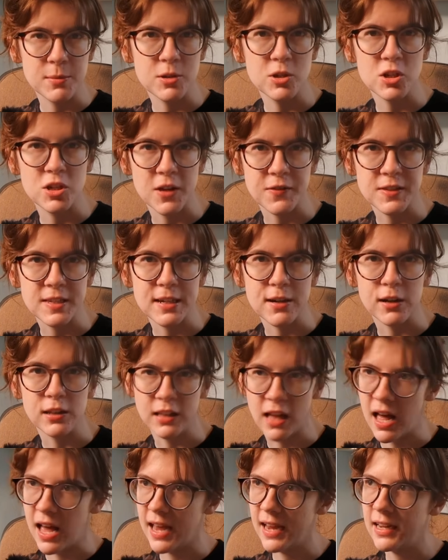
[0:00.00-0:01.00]
images I've seen
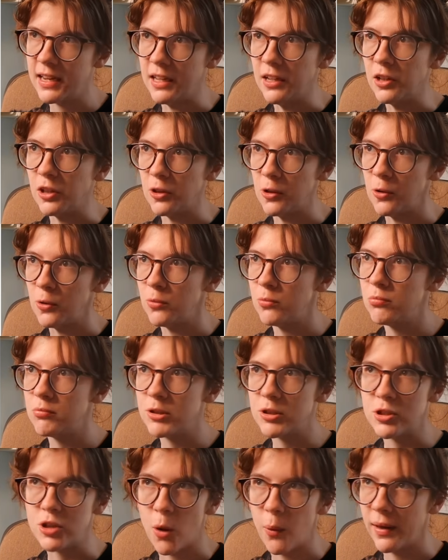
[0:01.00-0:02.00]
online include
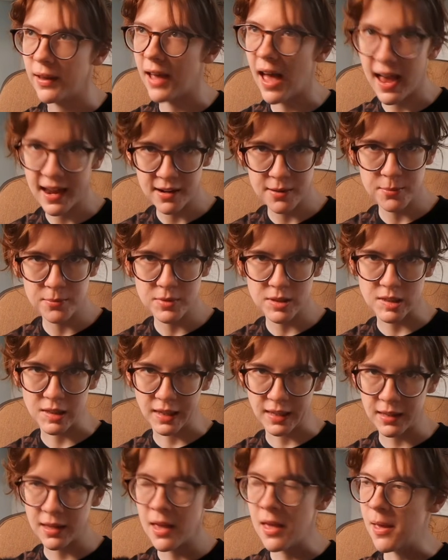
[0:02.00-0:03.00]
sewing items
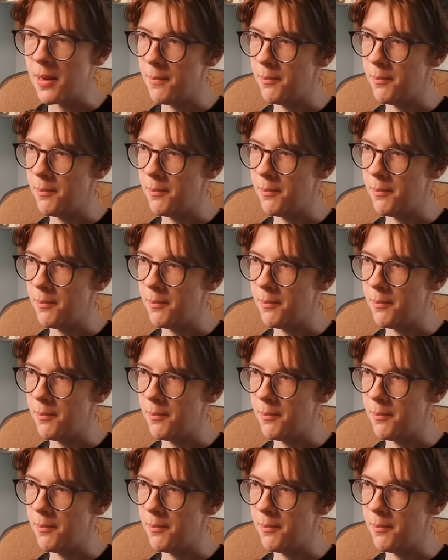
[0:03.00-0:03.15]
like